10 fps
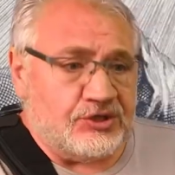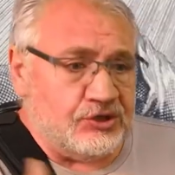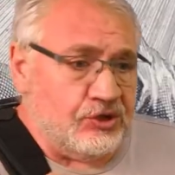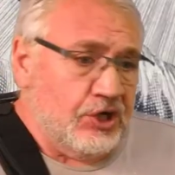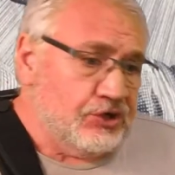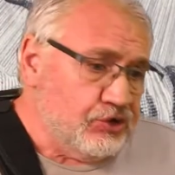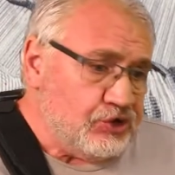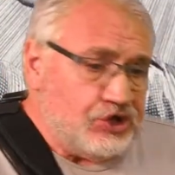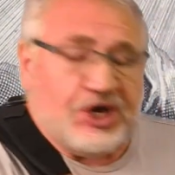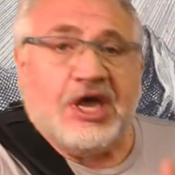to, to
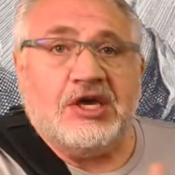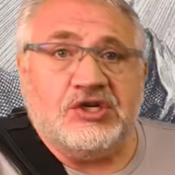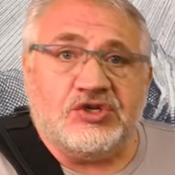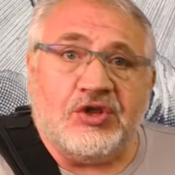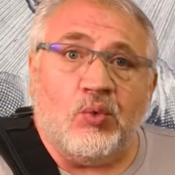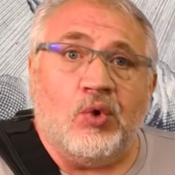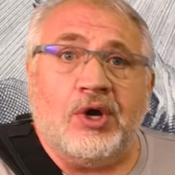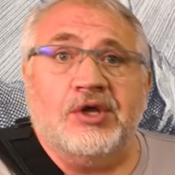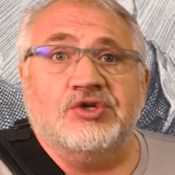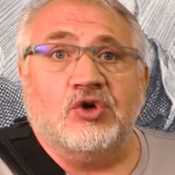change what
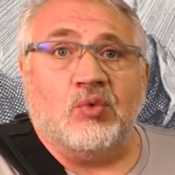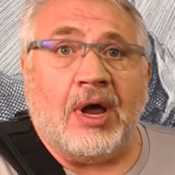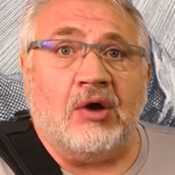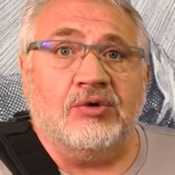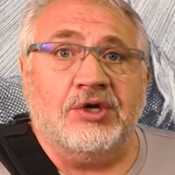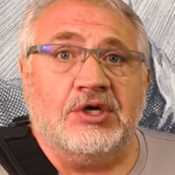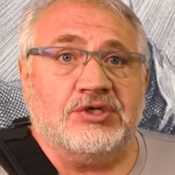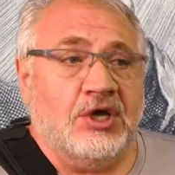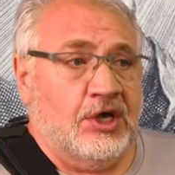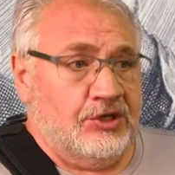is around
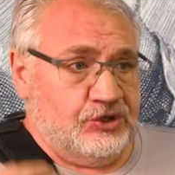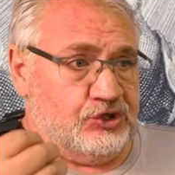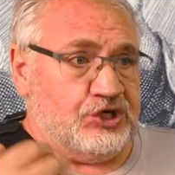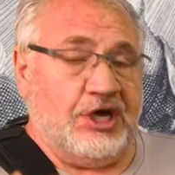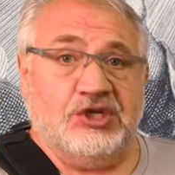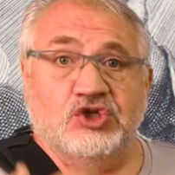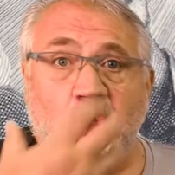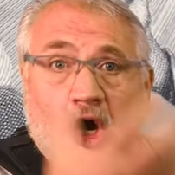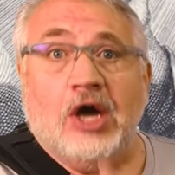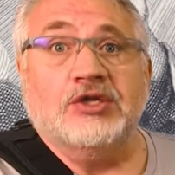us, to change
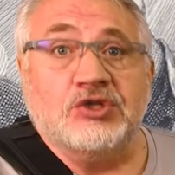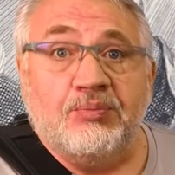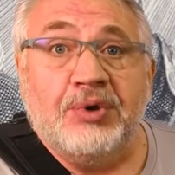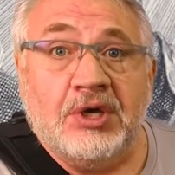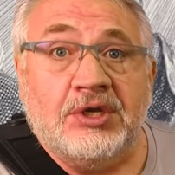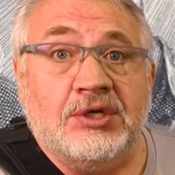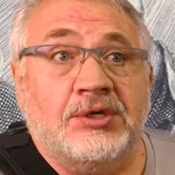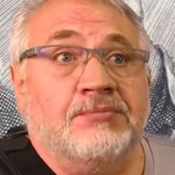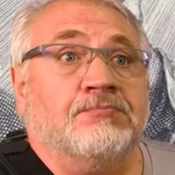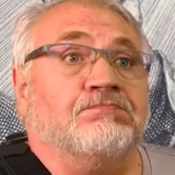God's opinion?